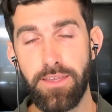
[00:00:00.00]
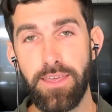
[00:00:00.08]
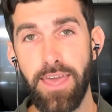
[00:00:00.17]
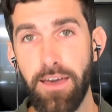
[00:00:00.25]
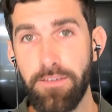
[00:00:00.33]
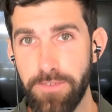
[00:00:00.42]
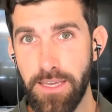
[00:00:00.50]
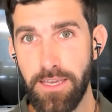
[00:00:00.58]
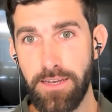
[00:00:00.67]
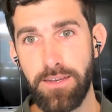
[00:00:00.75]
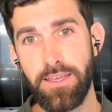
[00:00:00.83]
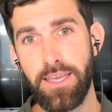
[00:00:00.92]

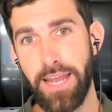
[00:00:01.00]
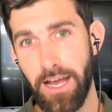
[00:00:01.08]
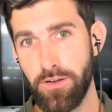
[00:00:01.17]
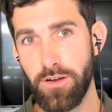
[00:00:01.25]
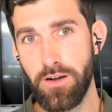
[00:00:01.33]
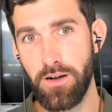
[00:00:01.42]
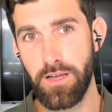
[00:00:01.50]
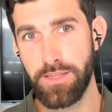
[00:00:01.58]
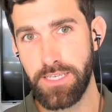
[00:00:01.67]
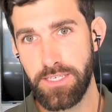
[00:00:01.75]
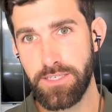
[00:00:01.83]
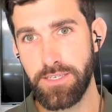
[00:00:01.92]
caffeine, and alcohol.
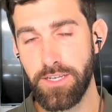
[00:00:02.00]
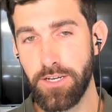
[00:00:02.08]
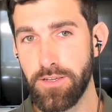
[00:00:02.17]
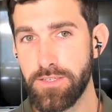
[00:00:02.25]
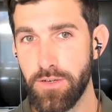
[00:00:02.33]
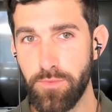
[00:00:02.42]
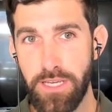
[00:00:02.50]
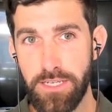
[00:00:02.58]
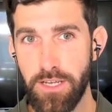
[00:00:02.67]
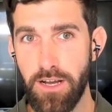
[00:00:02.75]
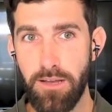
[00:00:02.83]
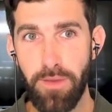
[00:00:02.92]
And these, so we
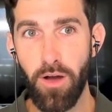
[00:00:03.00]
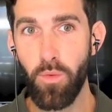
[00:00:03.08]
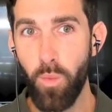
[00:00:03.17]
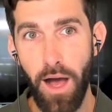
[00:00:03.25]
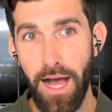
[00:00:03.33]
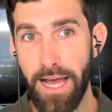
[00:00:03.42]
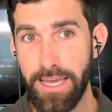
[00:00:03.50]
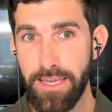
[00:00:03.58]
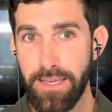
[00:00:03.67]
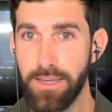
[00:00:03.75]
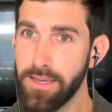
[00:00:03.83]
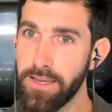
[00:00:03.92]
can talk about
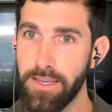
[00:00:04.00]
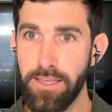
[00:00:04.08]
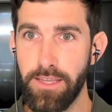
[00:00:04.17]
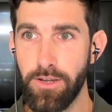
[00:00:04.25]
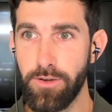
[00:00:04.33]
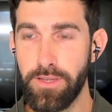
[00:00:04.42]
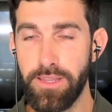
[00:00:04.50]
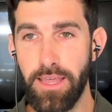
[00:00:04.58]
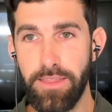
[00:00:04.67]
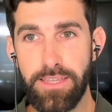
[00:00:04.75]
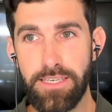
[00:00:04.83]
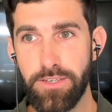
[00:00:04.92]
why,
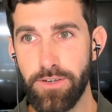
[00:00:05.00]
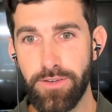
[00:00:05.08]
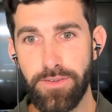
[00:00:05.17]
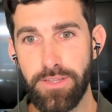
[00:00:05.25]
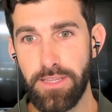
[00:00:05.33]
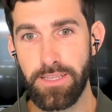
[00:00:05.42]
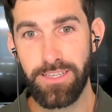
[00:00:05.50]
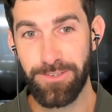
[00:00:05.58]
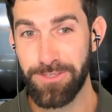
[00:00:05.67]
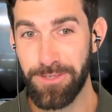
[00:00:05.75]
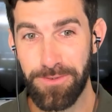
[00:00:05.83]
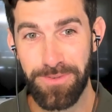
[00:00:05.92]
and these are,
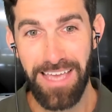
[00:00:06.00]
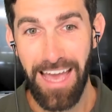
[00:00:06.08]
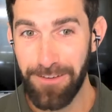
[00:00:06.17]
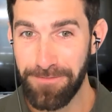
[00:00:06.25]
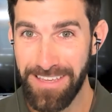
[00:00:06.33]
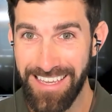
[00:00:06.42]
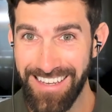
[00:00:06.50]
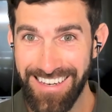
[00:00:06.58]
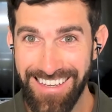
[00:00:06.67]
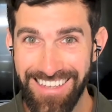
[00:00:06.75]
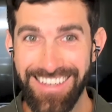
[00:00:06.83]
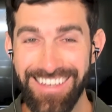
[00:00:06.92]
so
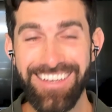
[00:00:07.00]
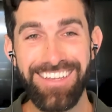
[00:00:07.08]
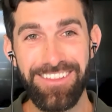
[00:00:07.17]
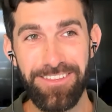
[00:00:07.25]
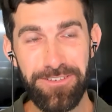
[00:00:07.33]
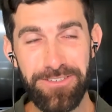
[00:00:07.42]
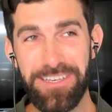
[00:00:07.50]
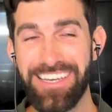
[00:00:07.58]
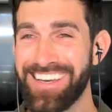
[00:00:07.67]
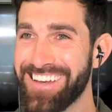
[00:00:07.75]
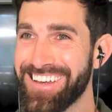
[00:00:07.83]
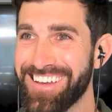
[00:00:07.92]
caffeine, there's
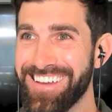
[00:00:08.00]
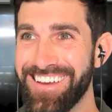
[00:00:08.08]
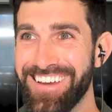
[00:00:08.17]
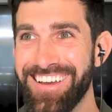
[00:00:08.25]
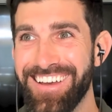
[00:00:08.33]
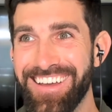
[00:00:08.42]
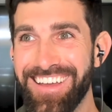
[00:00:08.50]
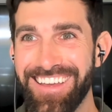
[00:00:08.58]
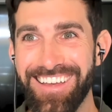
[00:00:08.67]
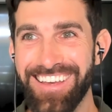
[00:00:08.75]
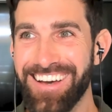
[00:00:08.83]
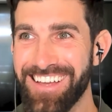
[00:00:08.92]

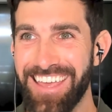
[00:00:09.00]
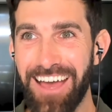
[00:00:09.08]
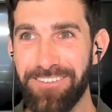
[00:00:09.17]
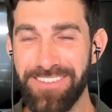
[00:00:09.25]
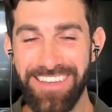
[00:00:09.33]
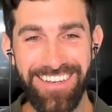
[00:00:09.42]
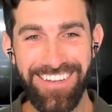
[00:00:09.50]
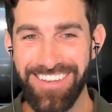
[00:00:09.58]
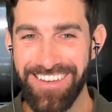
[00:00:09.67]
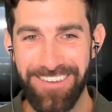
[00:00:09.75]
caffeine,